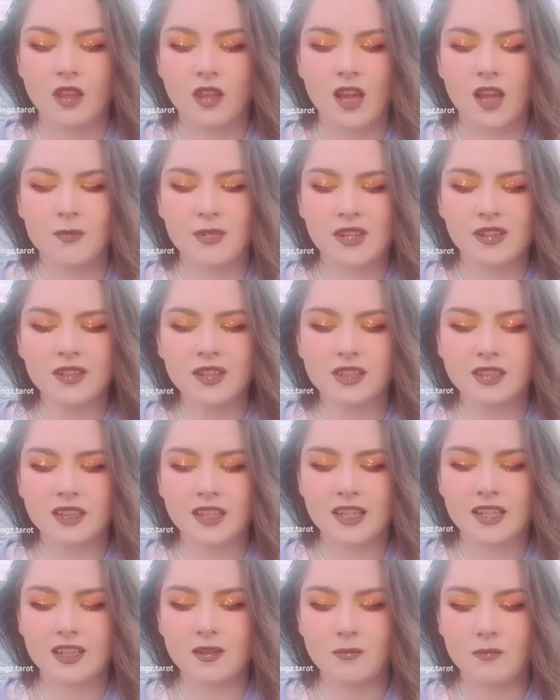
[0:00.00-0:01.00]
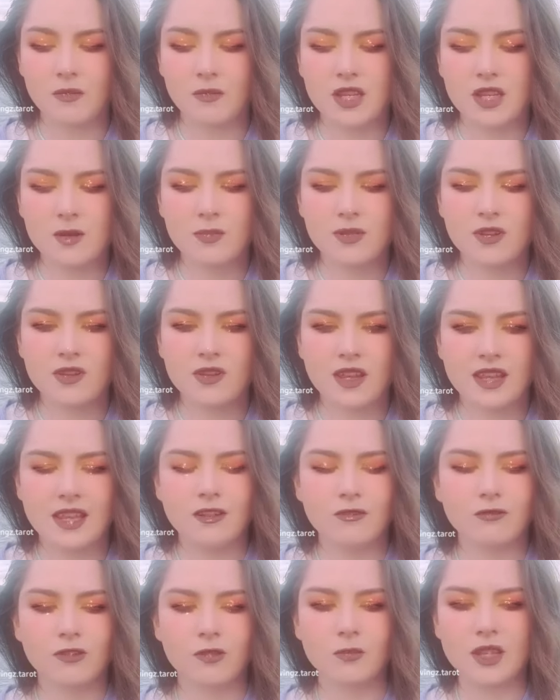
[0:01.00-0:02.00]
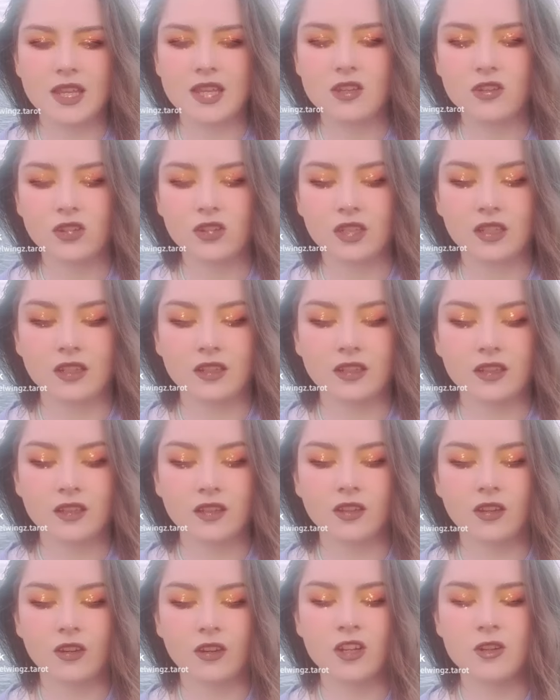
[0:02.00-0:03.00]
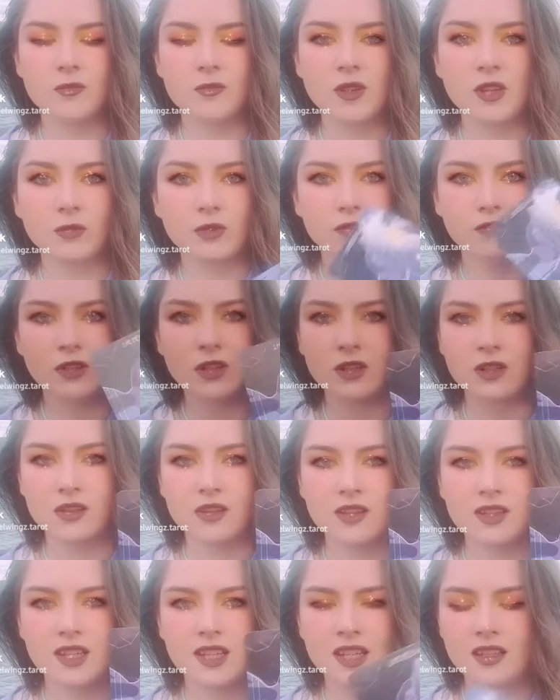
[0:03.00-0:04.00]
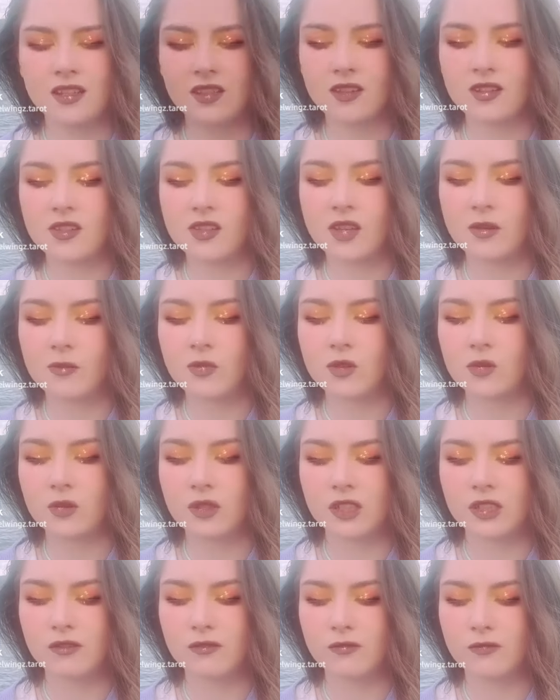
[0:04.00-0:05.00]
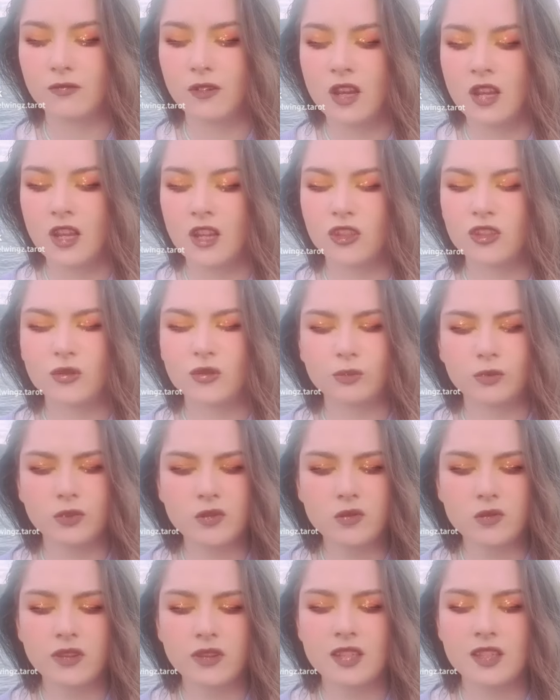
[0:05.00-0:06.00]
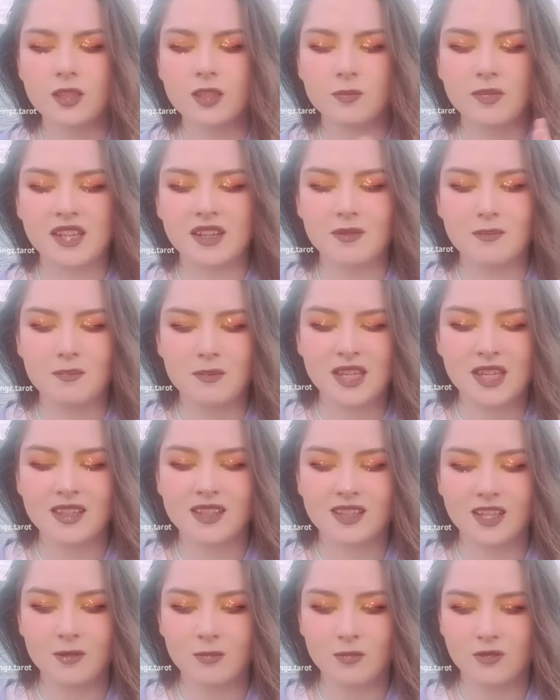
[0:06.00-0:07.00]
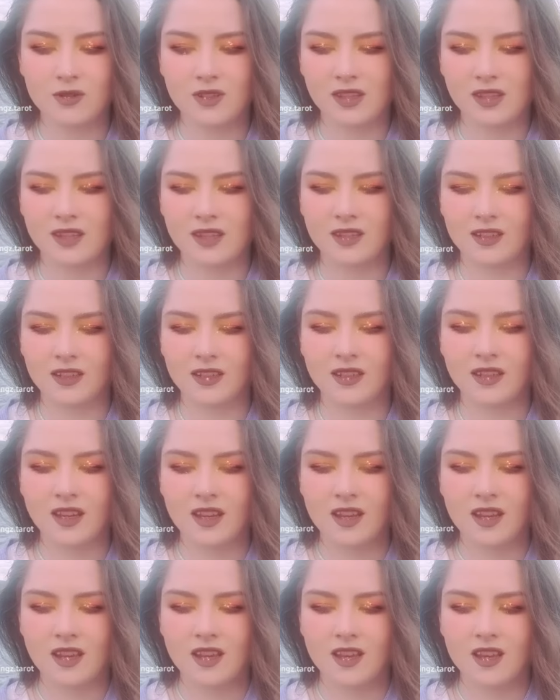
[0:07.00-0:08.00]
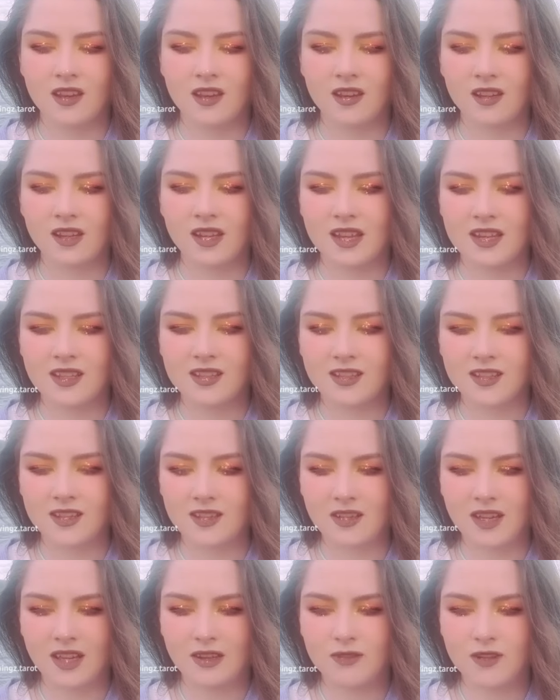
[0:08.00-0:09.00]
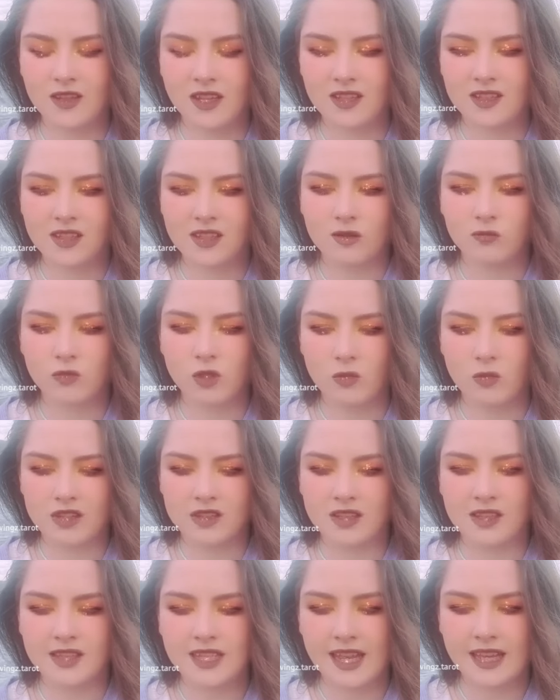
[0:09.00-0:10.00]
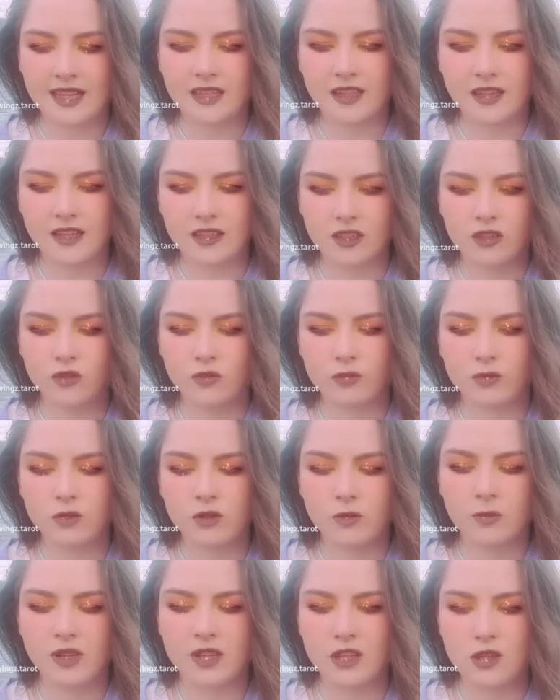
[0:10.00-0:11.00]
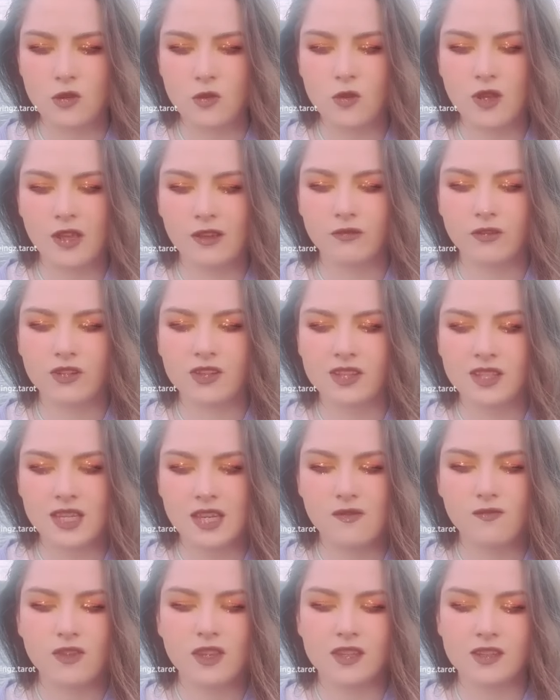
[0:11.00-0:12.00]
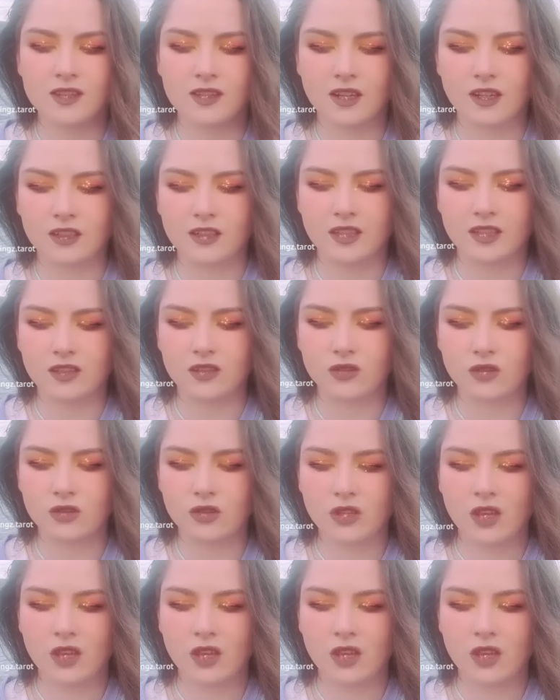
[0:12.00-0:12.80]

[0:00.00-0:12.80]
I'm hearing like manipulate information. The Hermit reversed. Yeah, this is some sort of truth that's being mixed up with here. Okay, so I feel like someone wasn't telling the truth, but you have received this knowledge.